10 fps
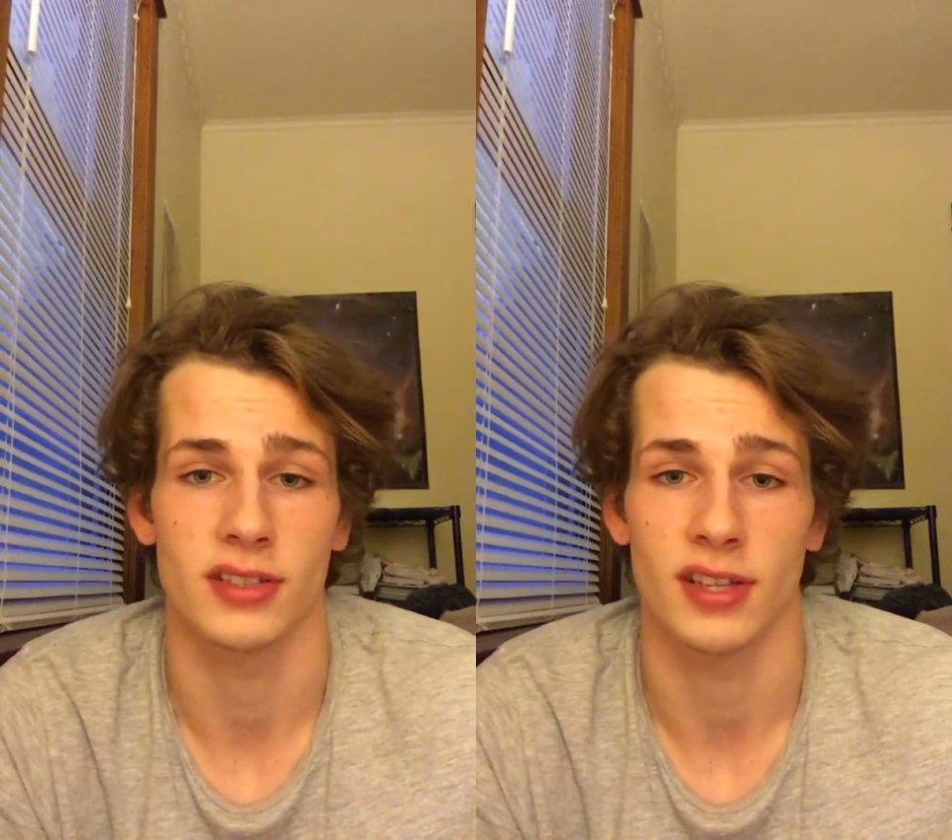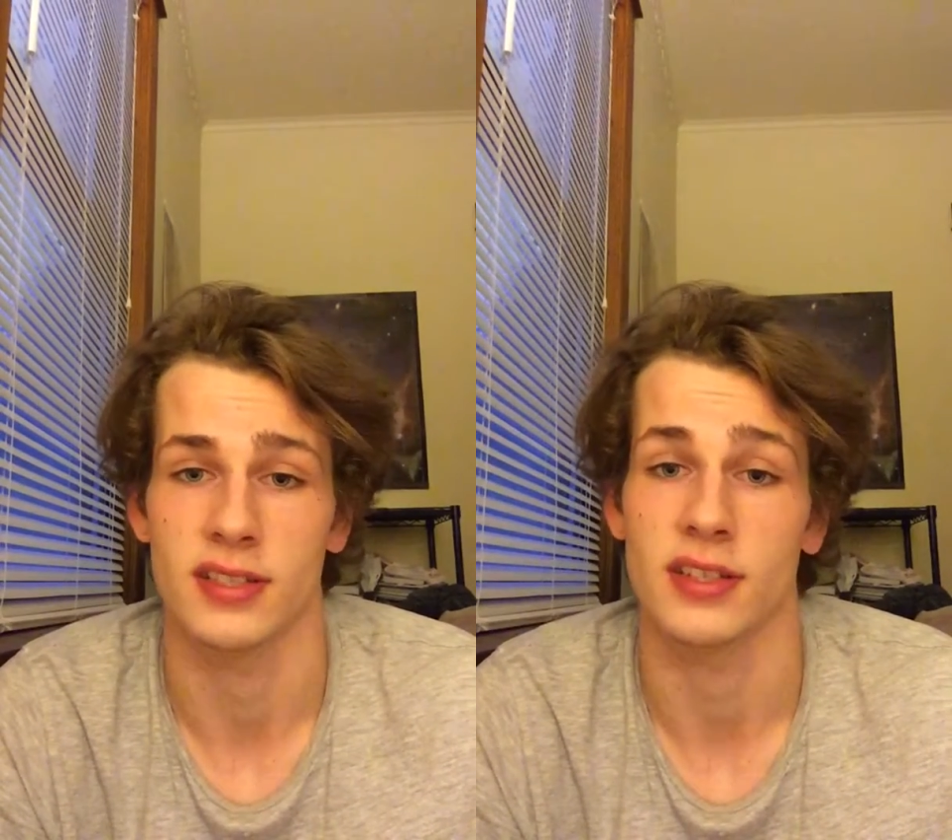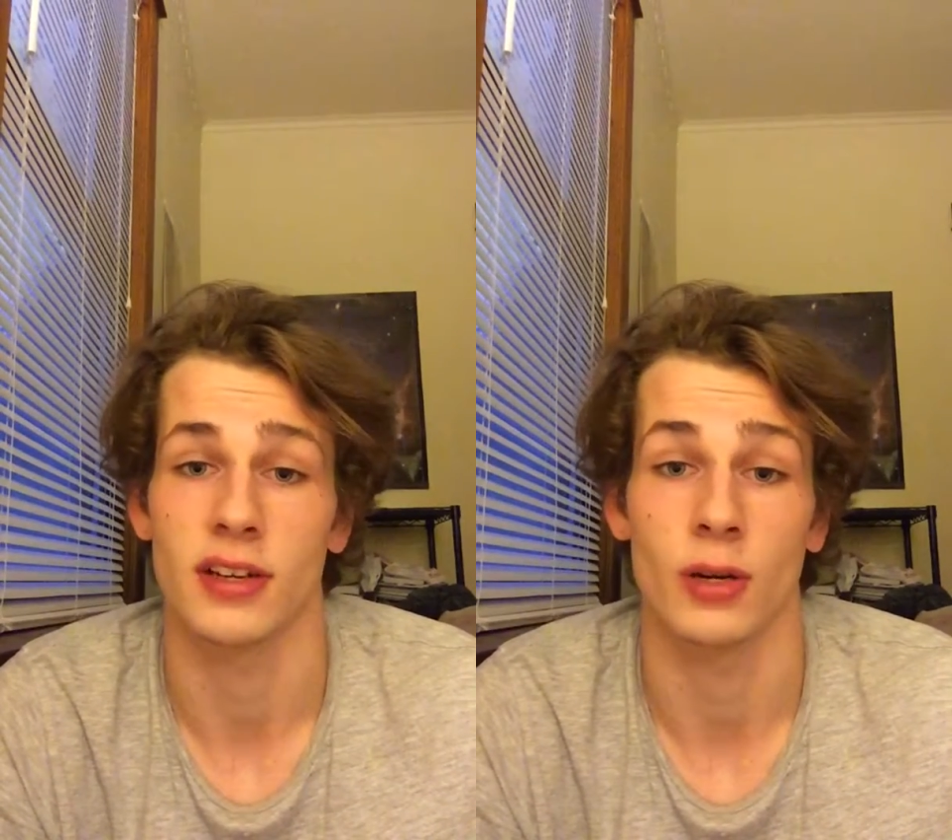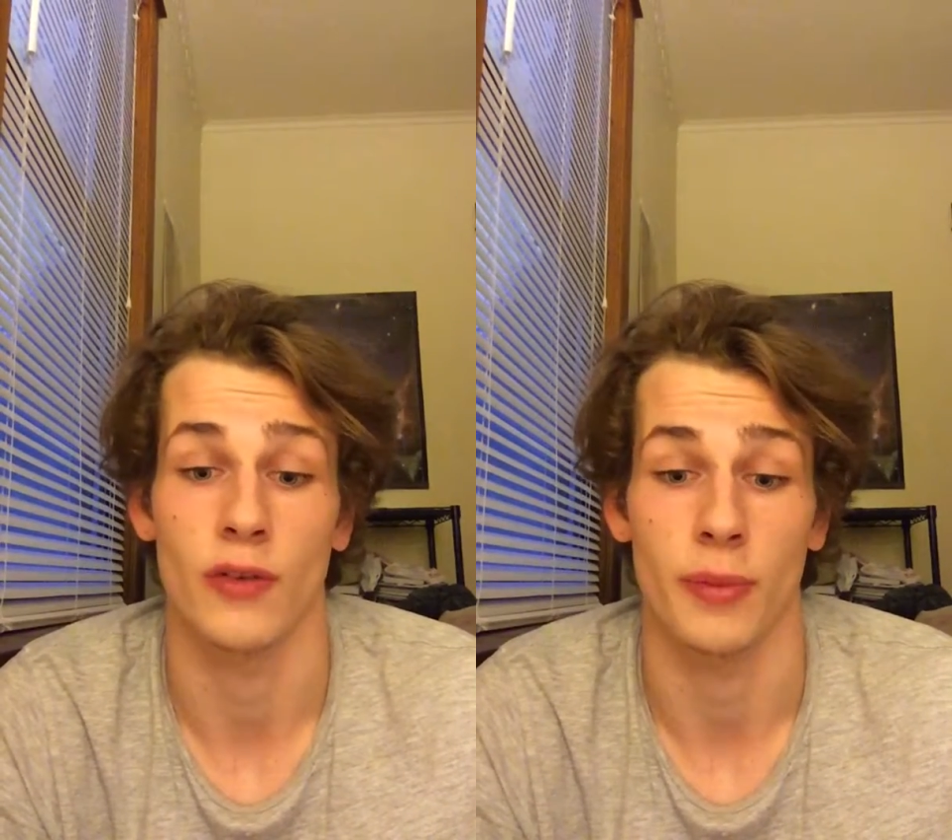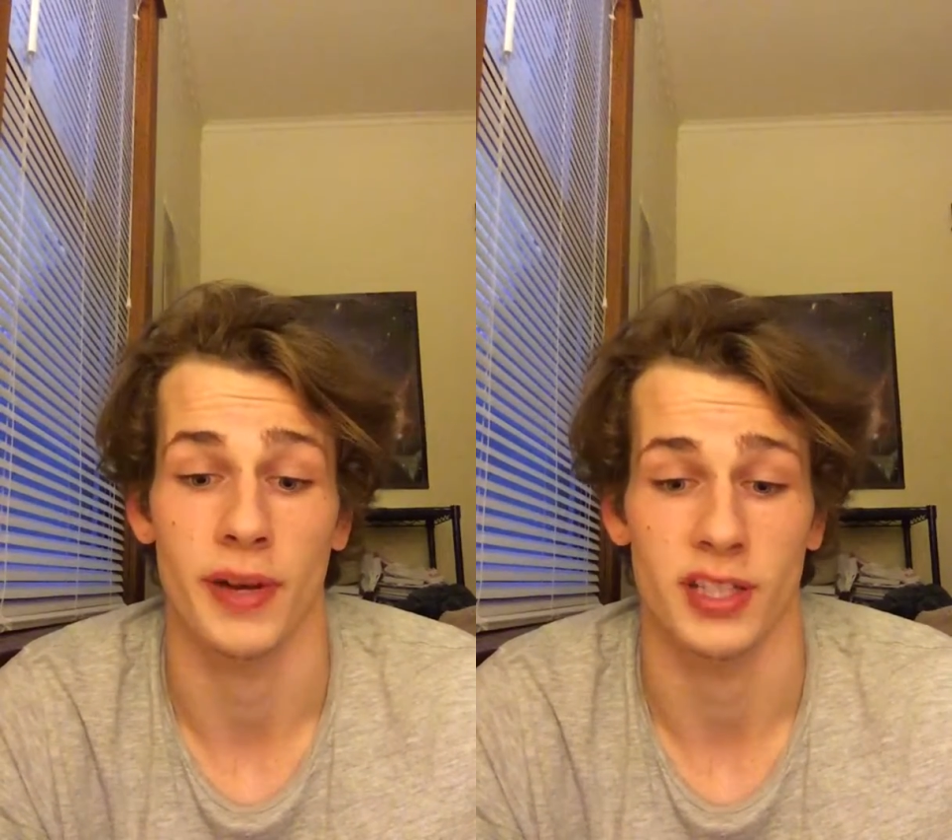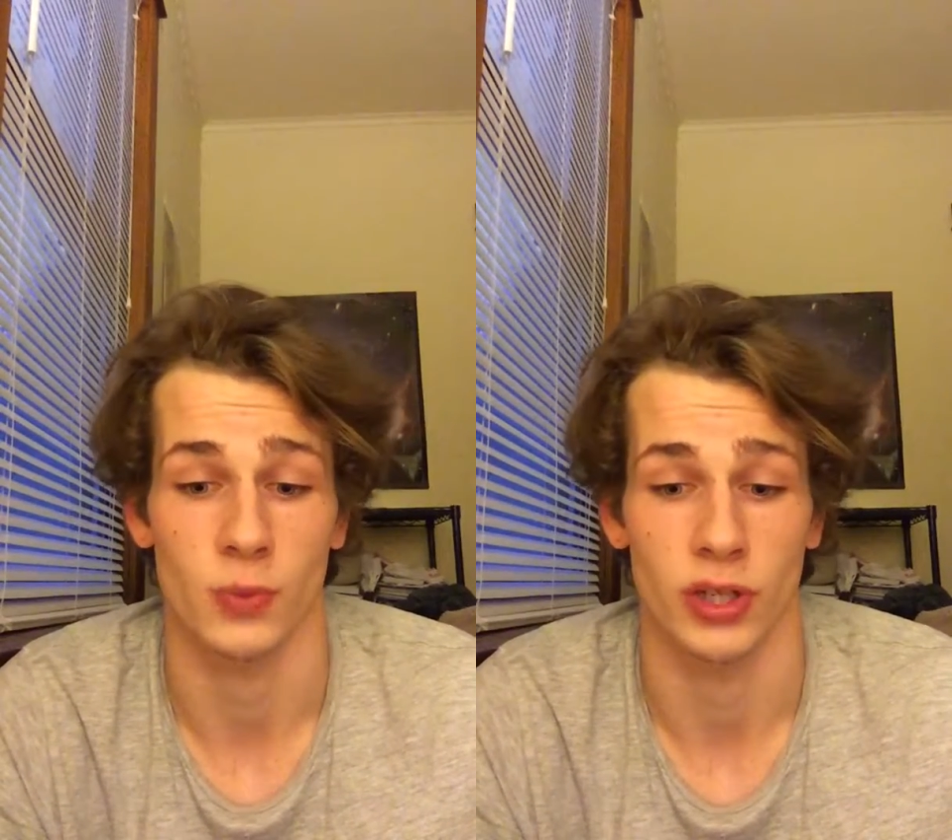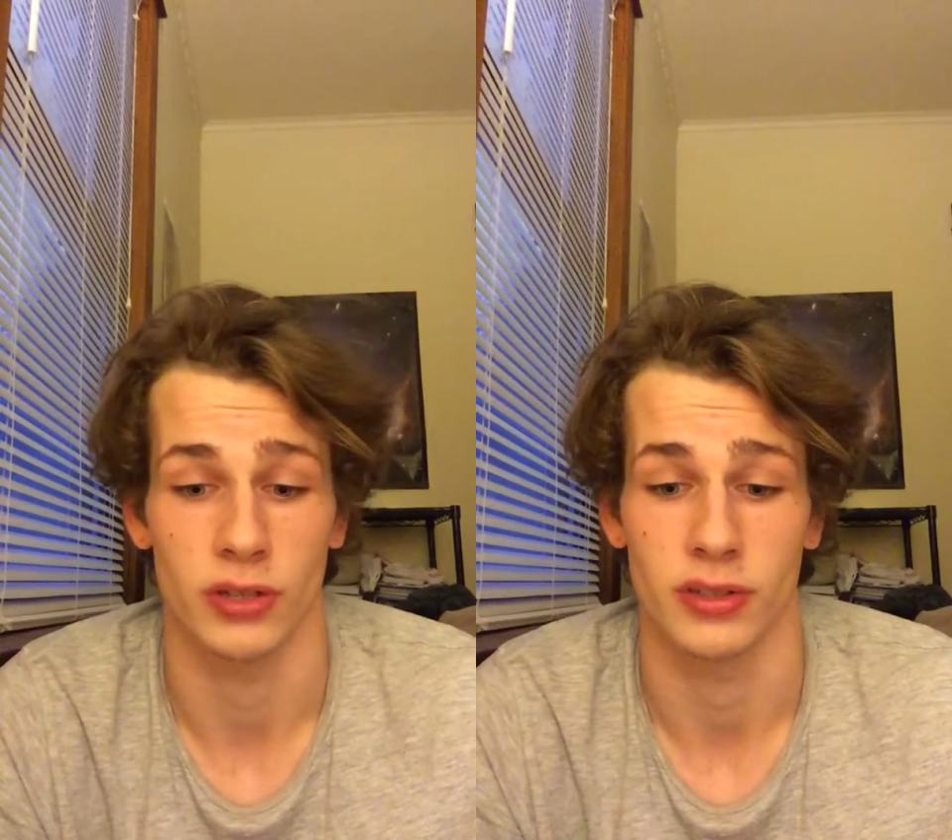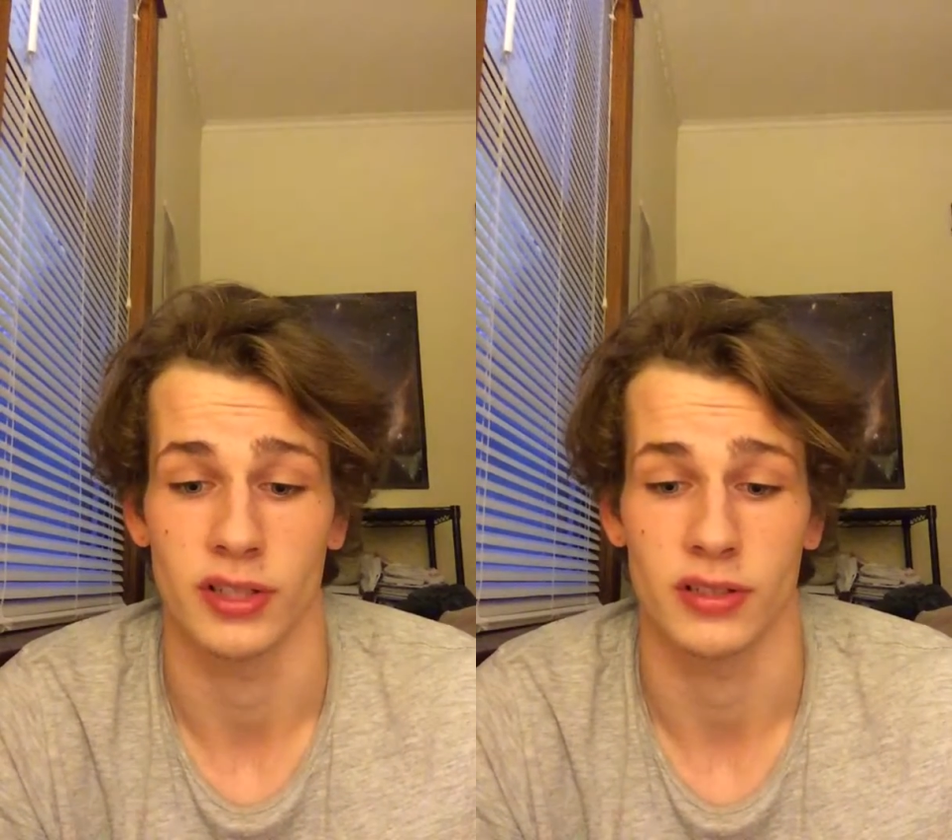that has occurred over the past
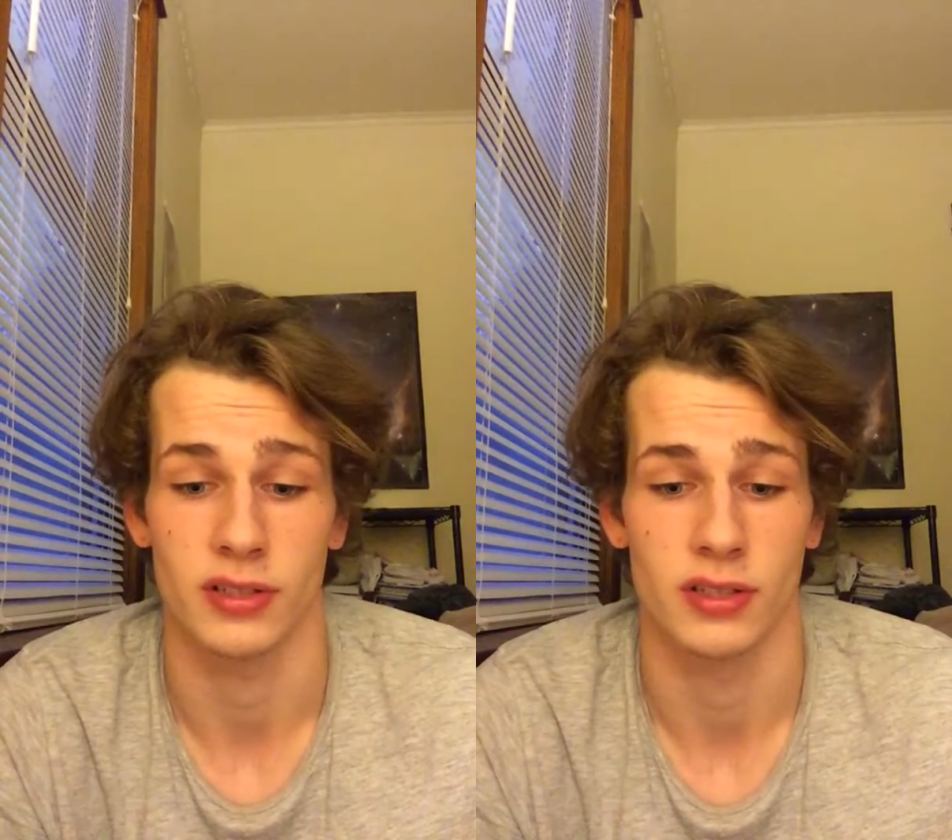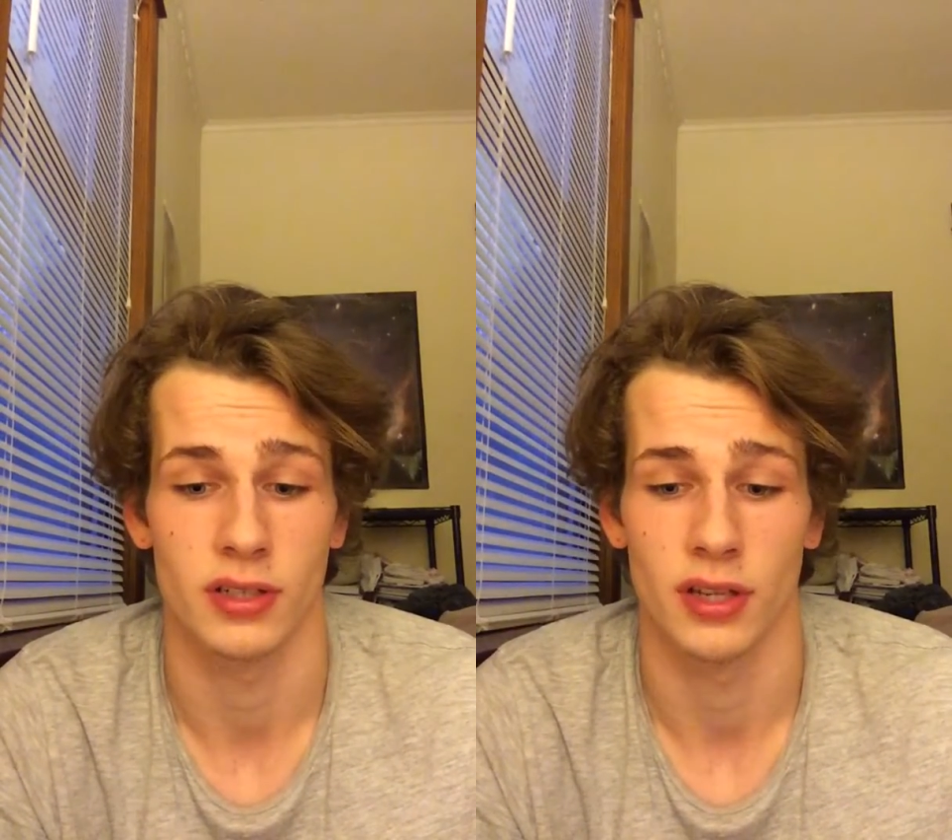100 years.